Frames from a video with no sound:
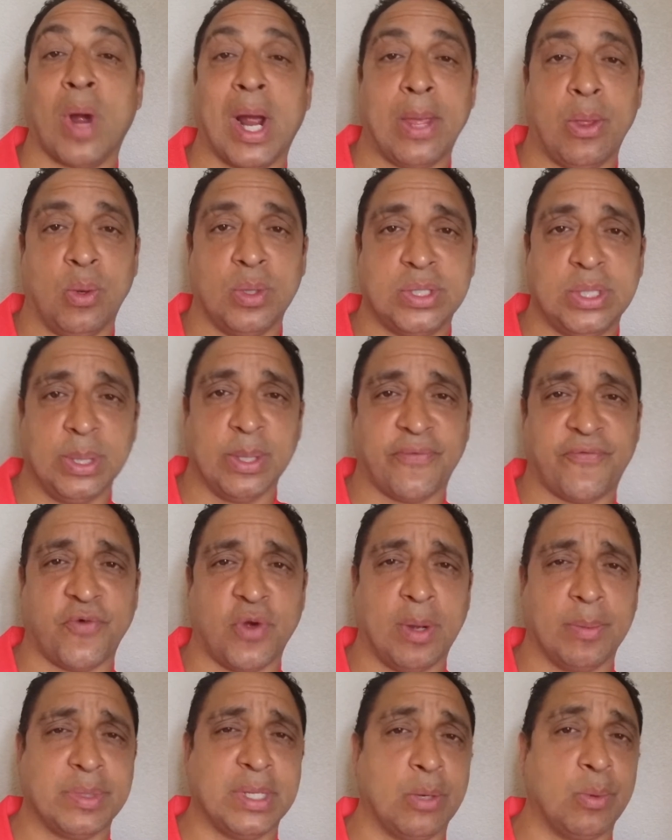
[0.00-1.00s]
Why those
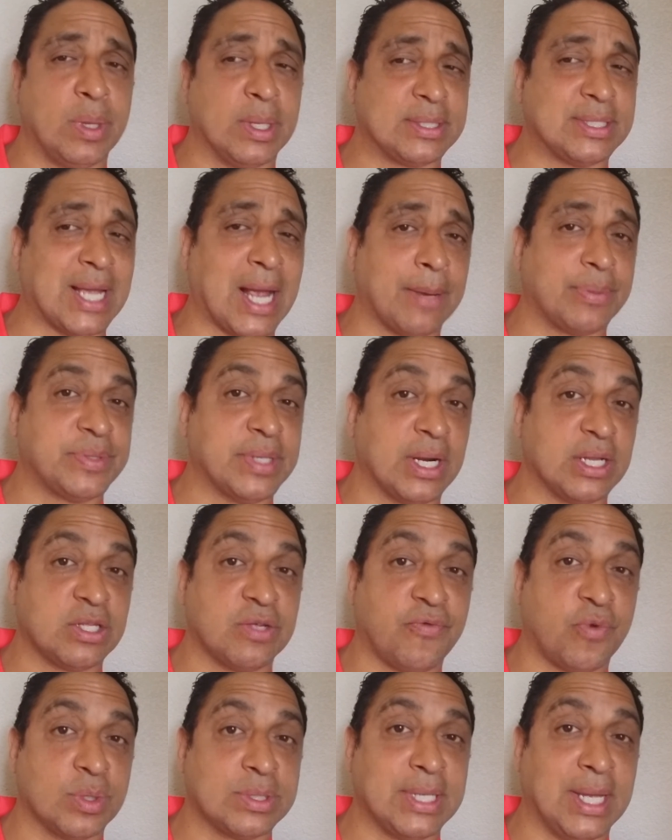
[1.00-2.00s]
uniforms? They were the top
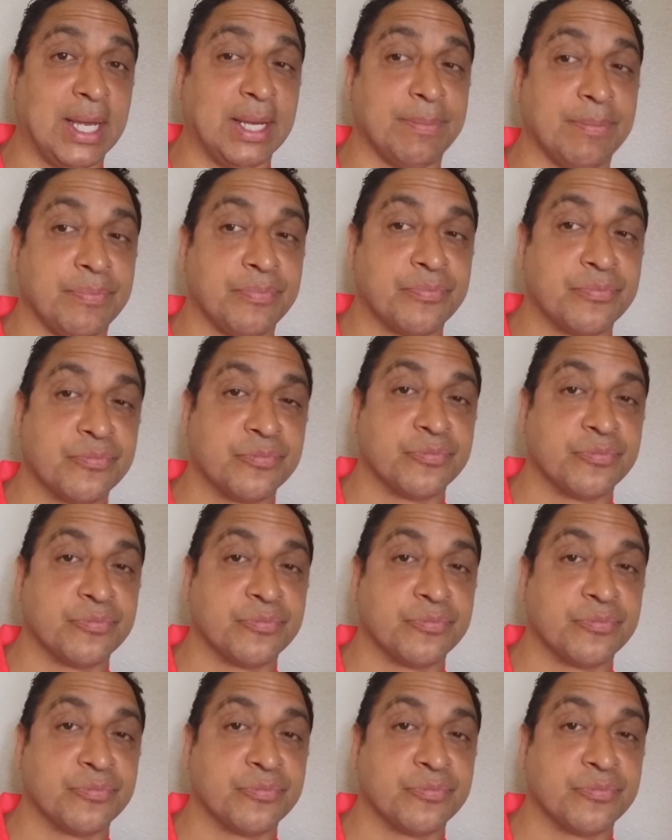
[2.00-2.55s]
sellers of all time.